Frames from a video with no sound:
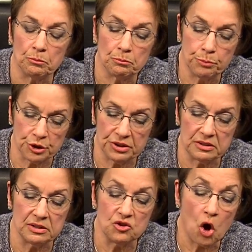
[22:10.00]
put the
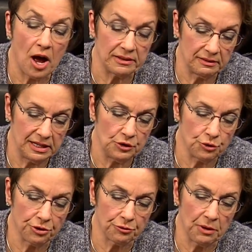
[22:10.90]
knot in your
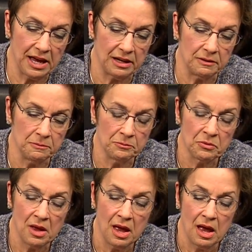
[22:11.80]
thread,
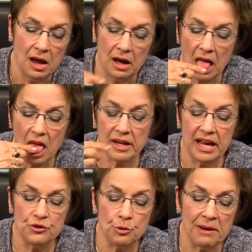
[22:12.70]

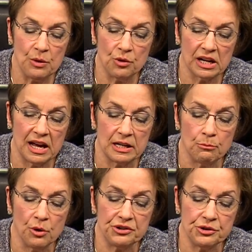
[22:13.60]
again, you might want to kind of
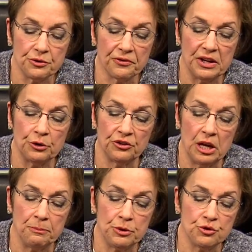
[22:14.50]
moisten your
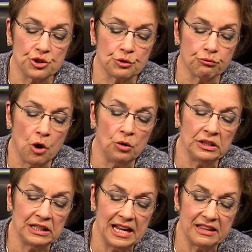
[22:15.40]
fingertip. You just roll it
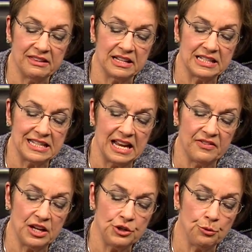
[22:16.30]
like this, and
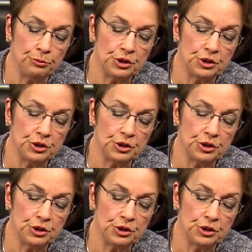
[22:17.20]
then you